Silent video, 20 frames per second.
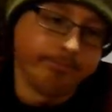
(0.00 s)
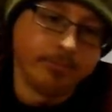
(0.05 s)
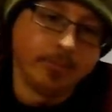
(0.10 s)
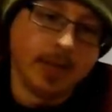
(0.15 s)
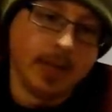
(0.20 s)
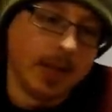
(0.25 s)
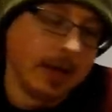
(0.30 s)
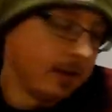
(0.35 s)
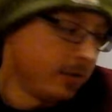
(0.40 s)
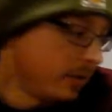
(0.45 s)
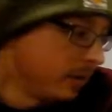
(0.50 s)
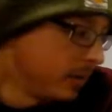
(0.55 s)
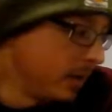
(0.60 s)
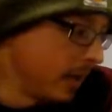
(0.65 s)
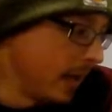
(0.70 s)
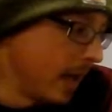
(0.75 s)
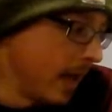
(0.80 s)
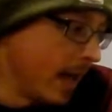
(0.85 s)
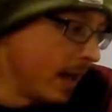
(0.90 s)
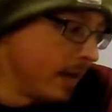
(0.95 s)
the answer to
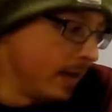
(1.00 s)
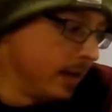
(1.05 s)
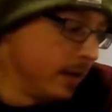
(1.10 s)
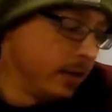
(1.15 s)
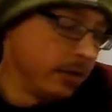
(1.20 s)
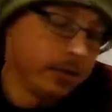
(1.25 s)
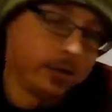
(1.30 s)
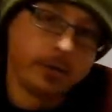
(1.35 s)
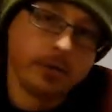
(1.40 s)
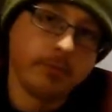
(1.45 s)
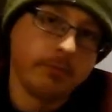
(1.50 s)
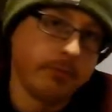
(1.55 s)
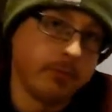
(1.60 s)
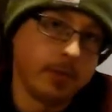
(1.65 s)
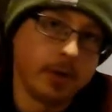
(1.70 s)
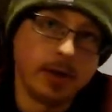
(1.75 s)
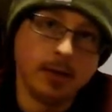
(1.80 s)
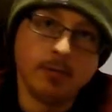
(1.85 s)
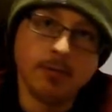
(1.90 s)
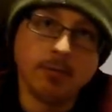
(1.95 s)
that is
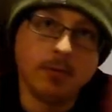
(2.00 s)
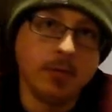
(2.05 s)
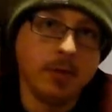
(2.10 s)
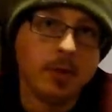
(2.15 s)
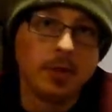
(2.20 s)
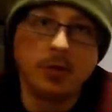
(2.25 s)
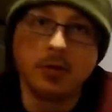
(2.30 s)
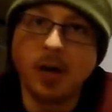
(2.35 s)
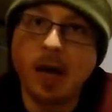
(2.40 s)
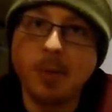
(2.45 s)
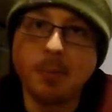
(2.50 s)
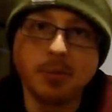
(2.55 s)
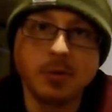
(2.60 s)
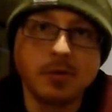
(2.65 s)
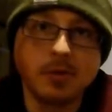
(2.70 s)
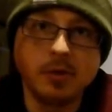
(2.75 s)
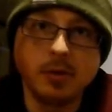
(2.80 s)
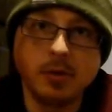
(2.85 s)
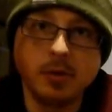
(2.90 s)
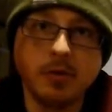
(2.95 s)
the
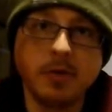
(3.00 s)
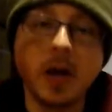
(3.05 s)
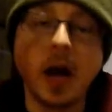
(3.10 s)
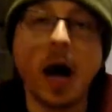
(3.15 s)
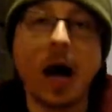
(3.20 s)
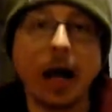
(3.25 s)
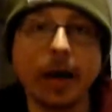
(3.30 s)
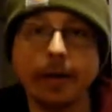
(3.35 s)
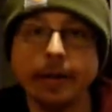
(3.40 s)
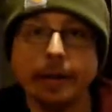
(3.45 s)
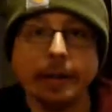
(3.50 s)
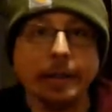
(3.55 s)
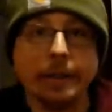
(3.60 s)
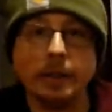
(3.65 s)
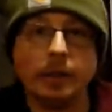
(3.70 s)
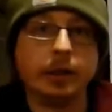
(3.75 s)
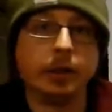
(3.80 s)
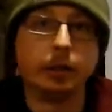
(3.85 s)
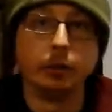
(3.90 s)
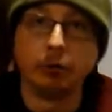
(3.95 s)
traps you've got
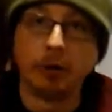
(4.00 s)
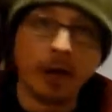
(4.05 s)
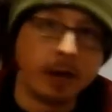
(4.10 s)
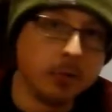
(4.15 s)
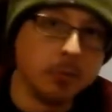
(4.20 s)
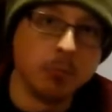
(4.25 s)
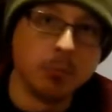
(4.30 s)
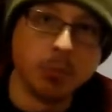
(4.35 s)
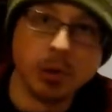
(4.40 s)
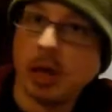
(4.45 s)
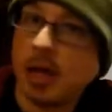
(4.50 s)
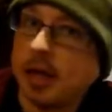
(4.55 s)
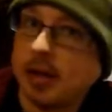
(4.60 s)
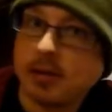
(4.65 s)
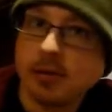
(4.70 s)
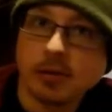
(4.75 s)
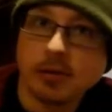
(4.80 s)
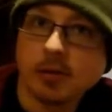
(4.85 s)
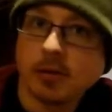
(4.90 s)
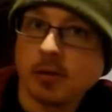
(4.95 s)
in the right
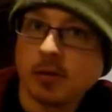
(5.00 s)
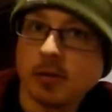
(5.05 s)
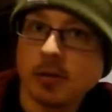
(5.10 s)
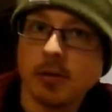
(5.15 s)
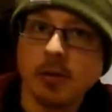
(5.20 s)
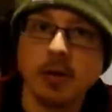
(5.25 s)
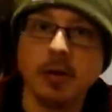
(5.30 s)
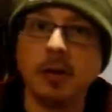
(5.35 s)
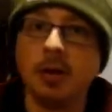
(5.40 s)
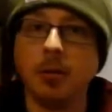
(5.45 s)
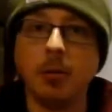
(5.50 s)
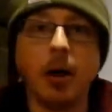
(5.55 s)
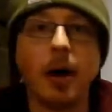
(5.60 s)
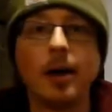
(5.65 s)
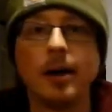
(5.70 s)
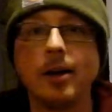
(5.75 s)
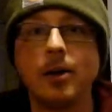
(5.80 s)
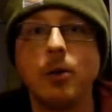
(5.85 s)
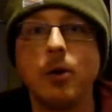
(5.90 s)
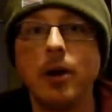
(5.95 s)
place in the
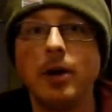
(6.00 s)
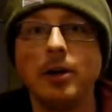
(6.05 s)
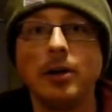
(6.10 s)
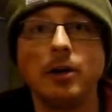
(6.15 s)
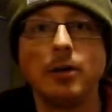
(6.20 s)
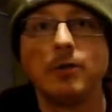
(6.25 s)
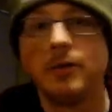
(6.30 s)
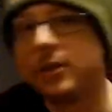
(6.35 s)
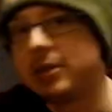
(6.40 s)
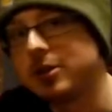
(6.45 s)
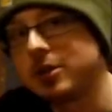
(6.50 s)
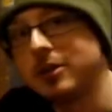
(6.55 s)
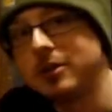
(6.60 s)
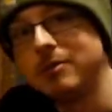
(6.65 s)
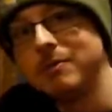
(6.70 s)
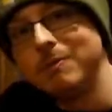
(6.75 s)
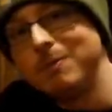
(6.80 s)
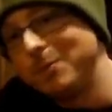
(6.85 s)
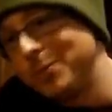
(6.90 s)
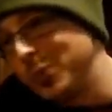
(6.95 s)
body of water you're
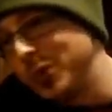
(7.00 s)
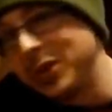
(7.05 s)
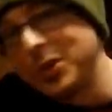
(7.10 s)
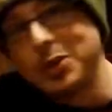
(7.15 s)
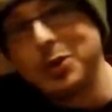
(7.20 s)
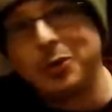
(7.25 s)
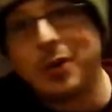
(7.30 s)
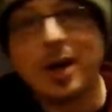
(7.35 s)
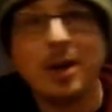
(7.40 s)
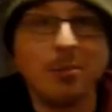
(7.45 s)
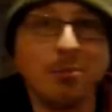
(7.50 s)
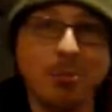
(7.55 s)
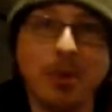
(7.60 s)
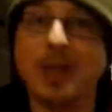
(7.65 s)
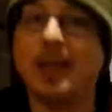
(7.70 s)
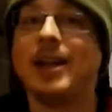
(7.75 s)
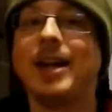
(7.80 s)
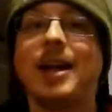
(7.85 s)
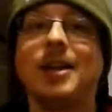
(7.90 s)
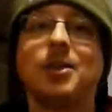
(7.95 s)
fishing with the right
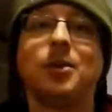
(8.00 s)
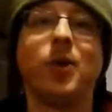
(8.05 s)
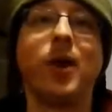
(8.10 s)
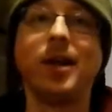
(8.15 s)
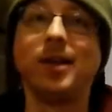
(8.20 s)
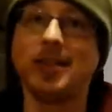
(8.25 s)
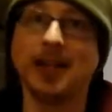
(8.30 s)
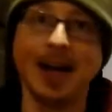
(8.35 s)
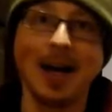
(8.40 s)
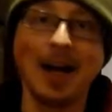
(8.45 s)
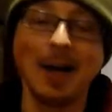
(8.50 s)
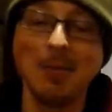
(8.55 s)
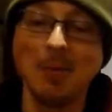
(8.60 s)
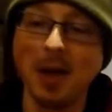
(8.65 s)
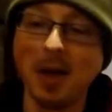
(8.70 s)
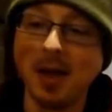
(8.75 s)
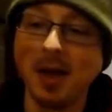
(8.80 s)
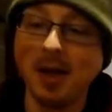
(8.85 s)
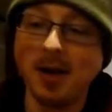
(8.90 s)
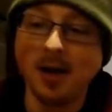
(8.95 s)
bait at the right time.
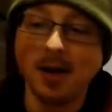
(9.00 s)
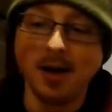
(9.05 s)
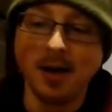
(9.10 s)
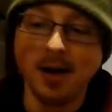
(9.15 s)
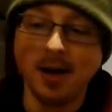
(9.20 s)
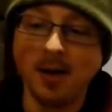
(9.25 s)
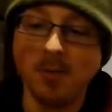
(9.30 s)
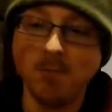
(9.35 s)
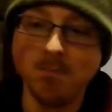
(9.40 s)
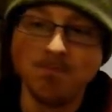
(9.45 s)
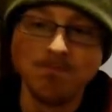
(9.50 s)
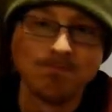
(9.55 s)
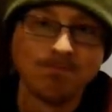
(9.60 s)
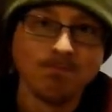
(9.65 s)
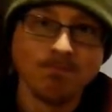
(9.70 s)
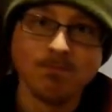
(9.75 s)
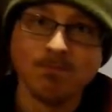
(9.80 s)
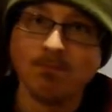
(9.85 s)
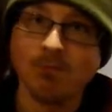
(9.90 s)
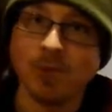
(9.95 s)
An
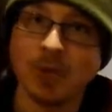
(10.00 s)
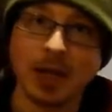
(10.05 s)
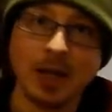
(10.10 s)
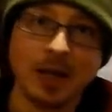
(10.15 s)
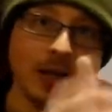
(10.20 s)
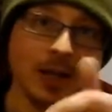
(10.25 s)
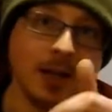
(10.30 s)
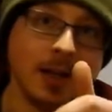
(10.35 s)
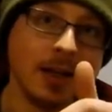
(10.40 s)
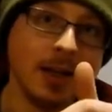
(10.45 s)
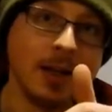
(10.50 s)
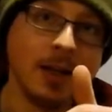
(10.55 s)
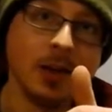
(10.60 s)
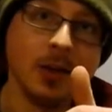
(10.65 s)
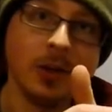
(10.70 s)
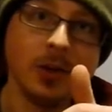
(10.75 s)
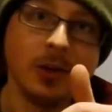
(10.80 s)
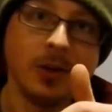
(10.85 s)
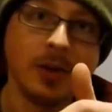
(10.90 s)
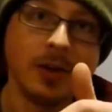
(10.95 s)
Indian
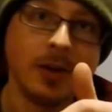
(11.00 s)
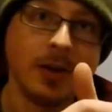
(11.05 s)
Hill